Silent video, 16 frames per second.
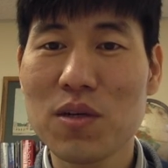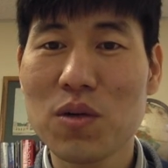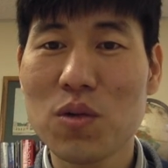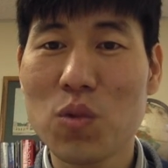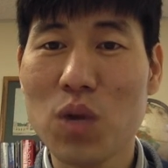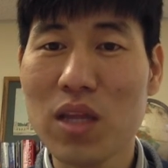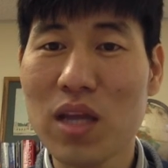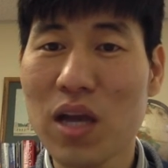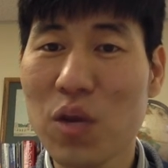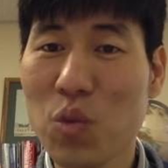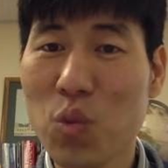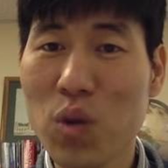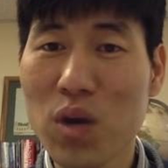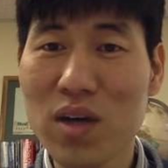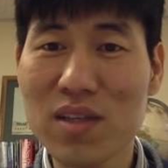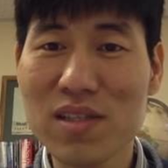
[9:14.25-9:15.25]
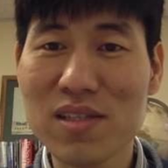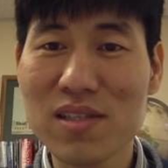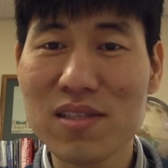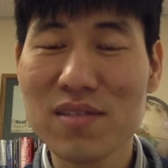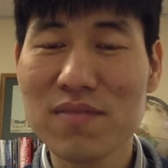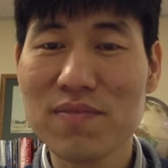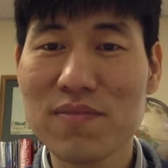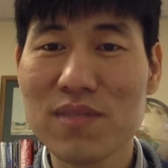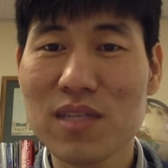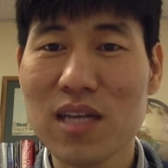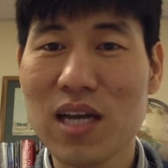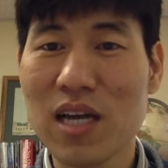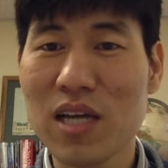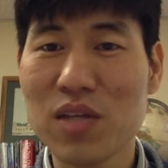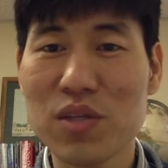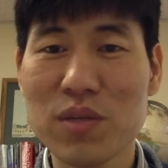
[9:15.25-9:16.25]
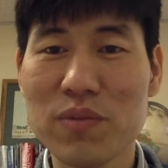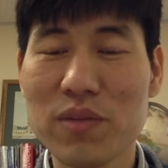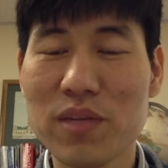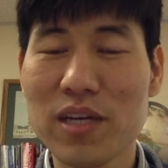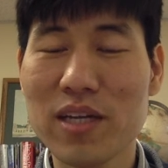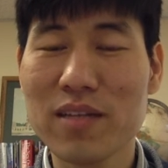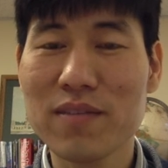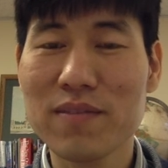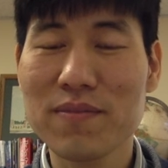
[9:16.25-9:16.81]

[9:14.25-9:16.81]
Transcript: what I want, kinds of that.